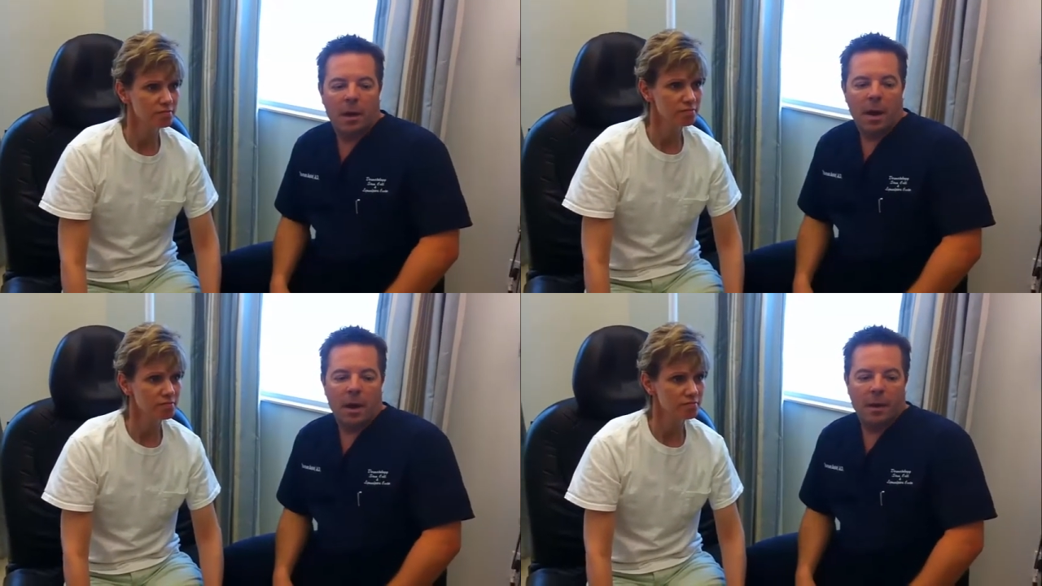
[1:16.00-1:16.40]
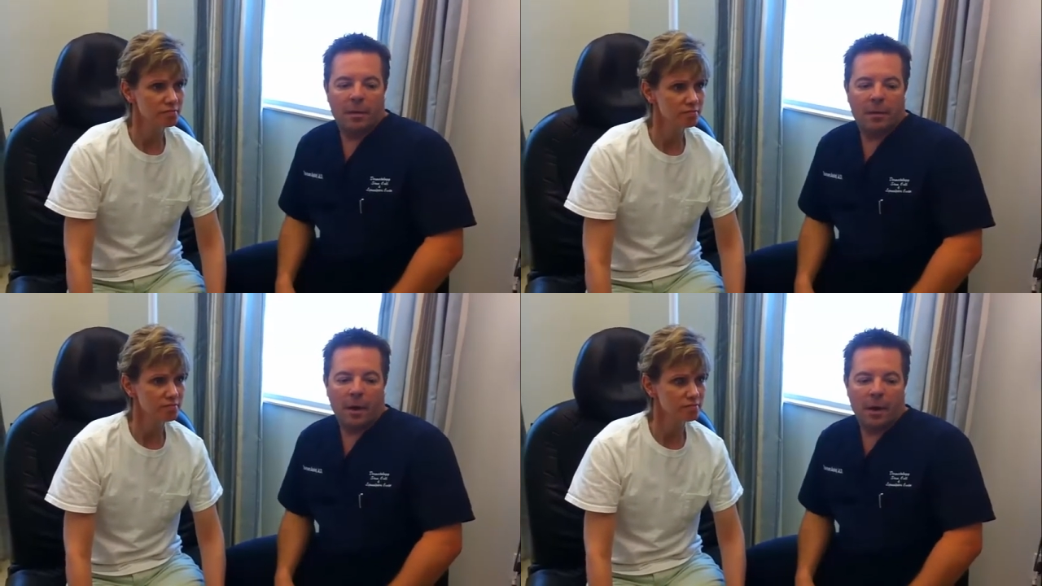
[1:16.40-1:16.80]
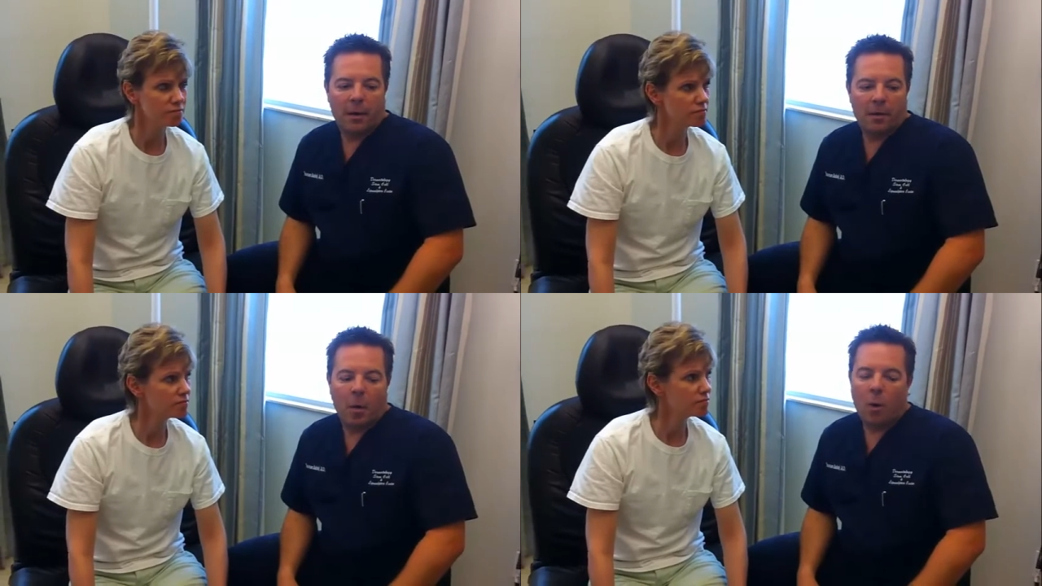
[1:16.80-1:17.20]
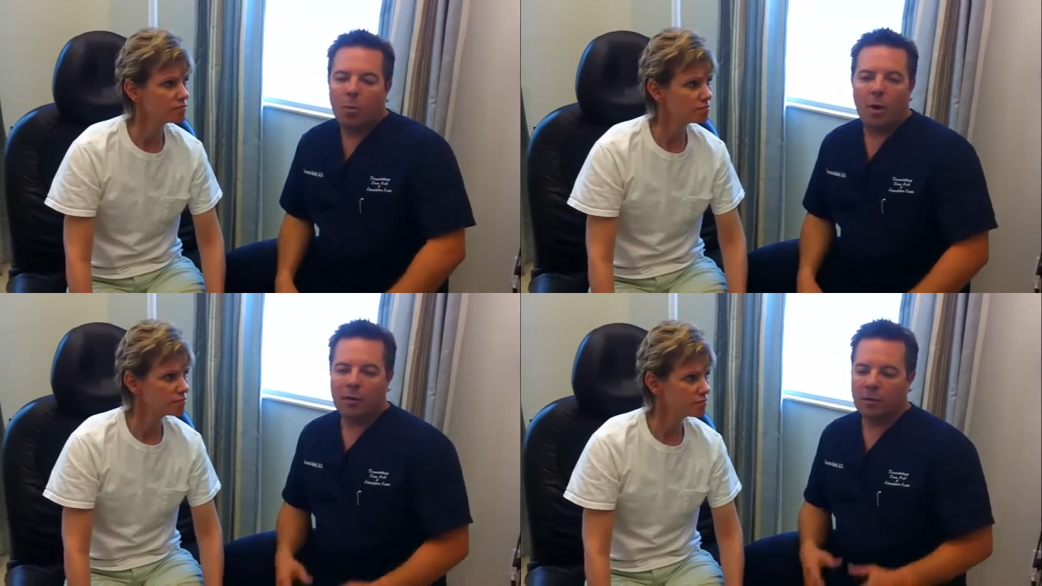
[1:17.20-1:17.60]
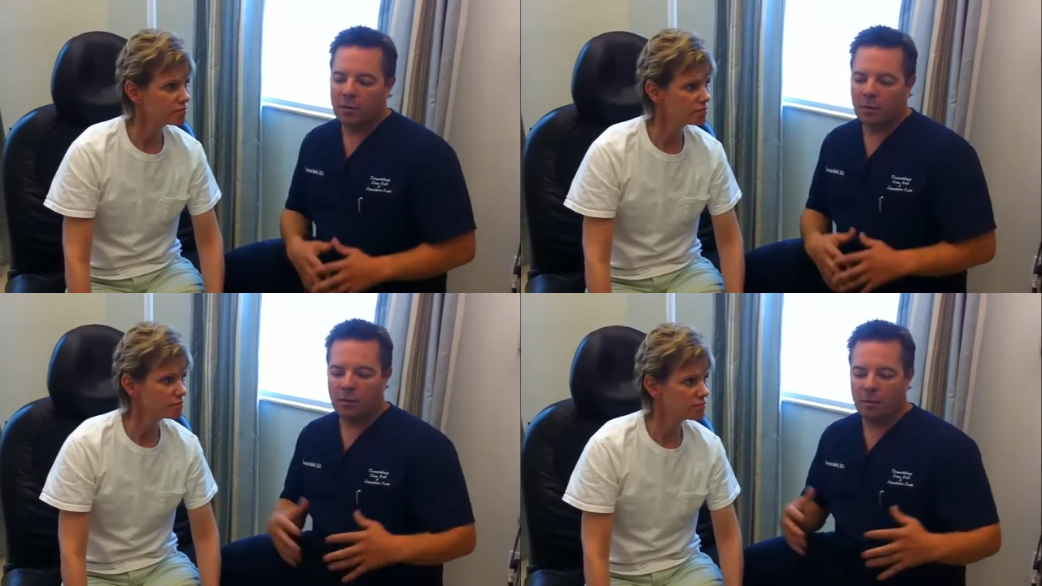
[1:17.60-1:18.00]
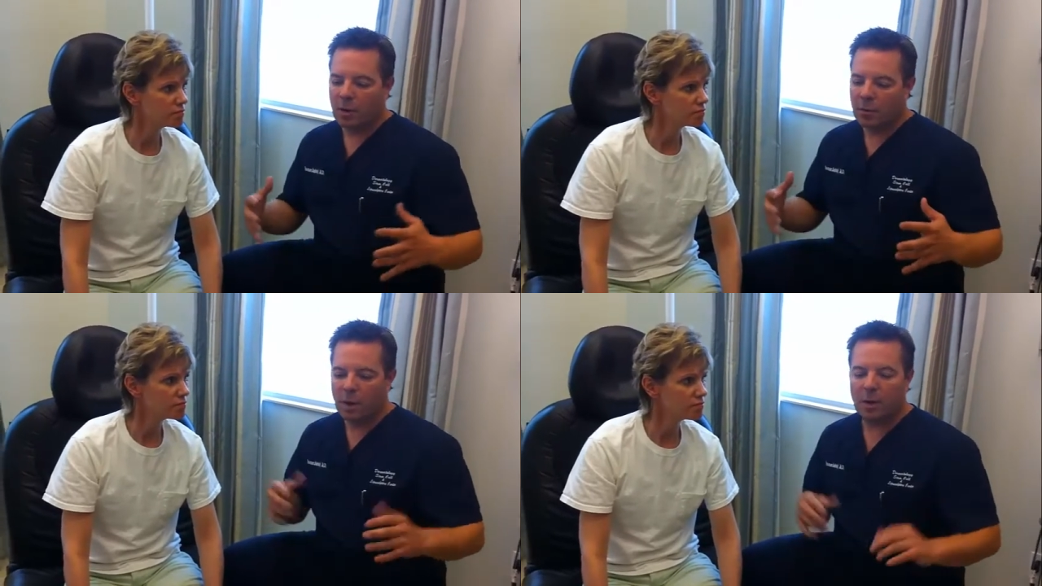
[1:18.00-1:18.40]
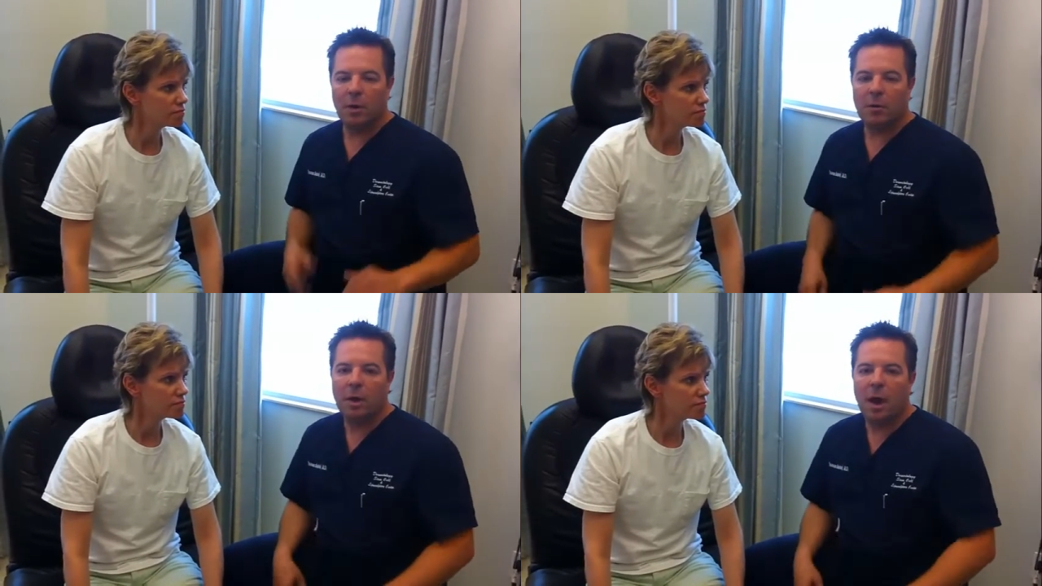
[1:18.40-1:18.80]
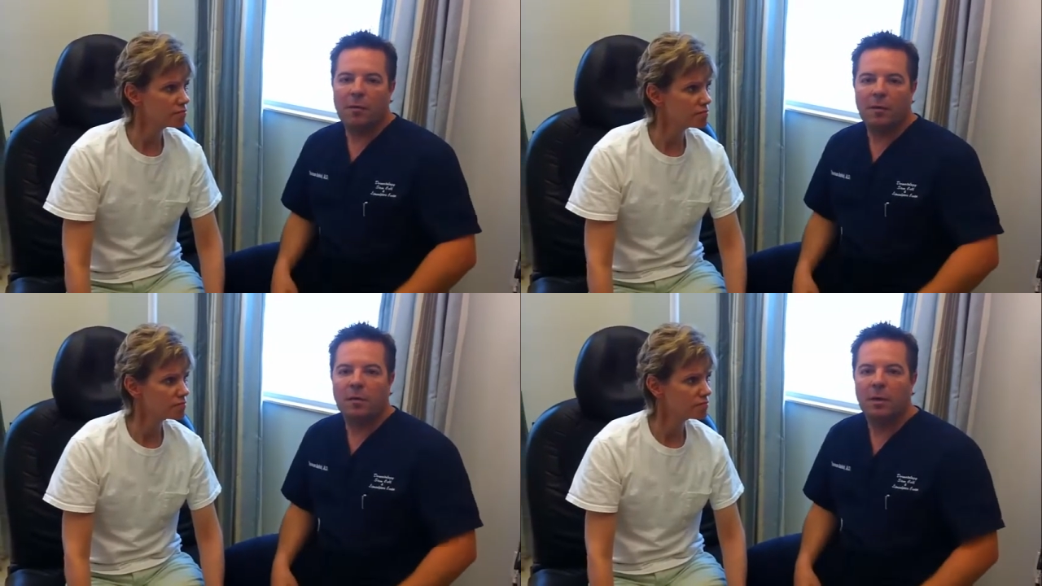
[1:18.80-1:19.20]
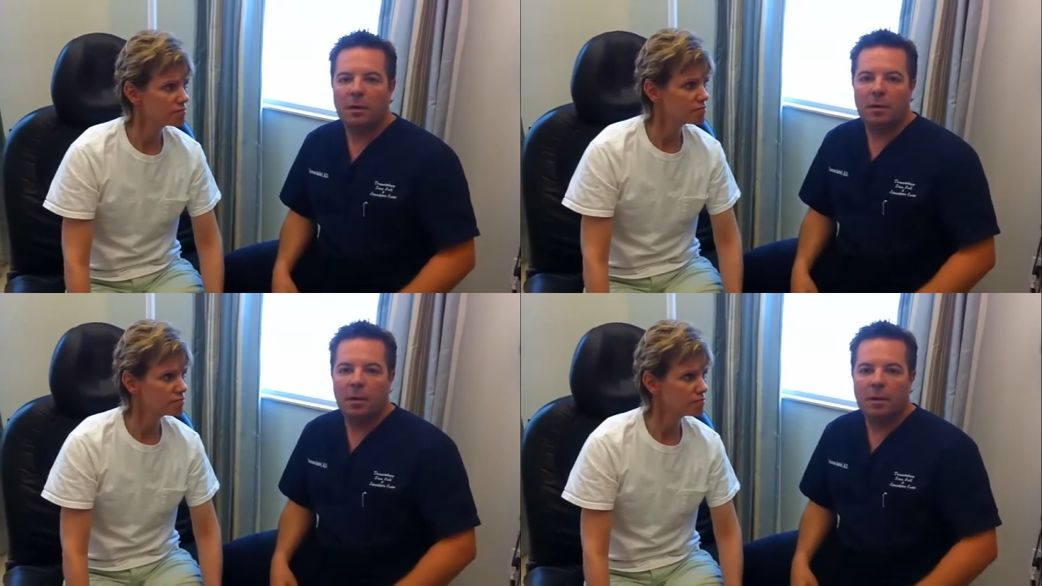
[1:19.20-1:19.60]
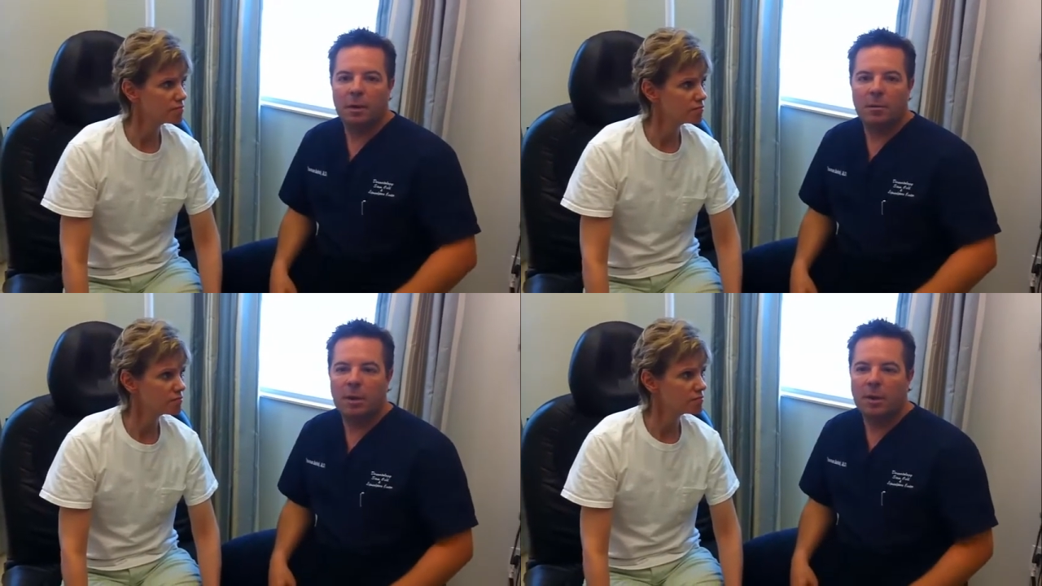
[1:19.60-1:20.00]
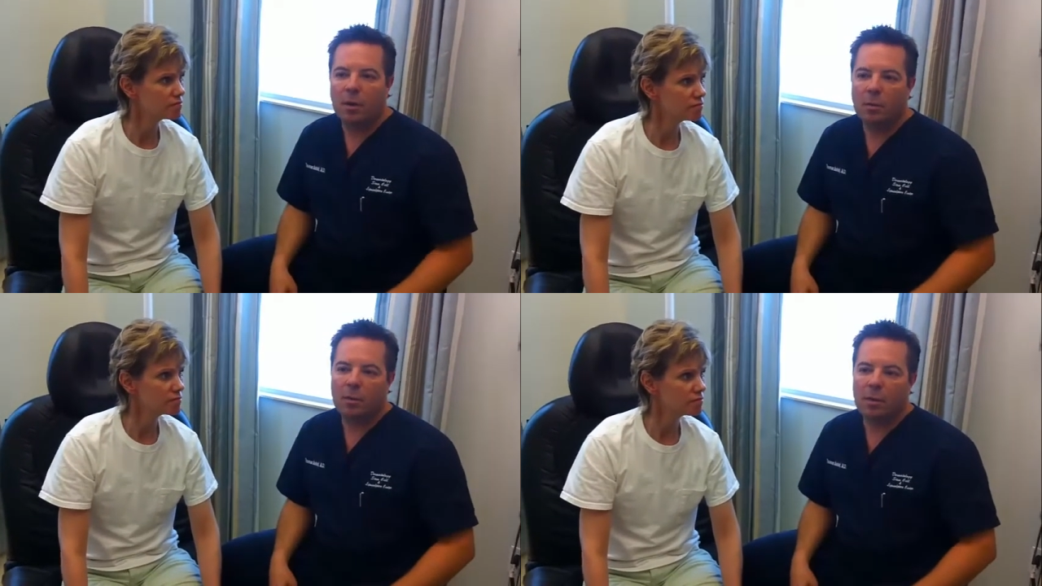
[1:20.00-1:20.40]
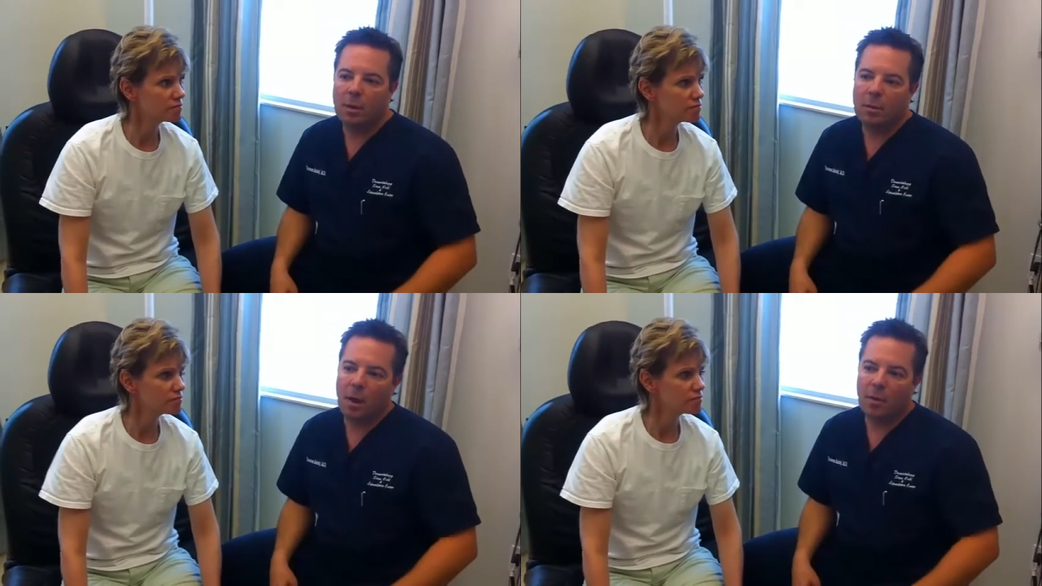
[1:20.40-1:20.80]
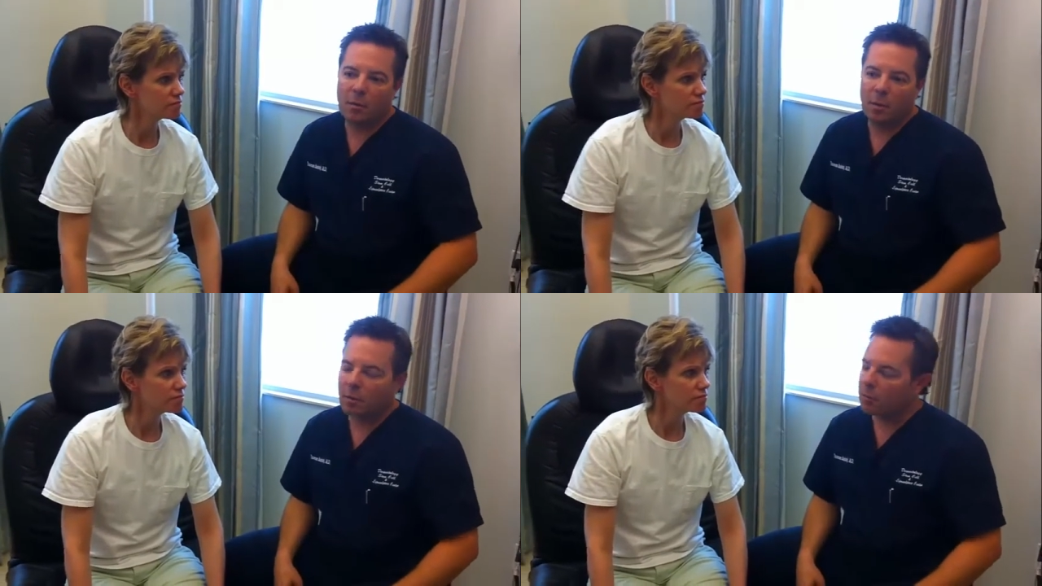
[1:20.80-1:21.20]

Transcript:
Speaker 1: And uh, the whole process is done right here in the office, and it, it can be done within about three or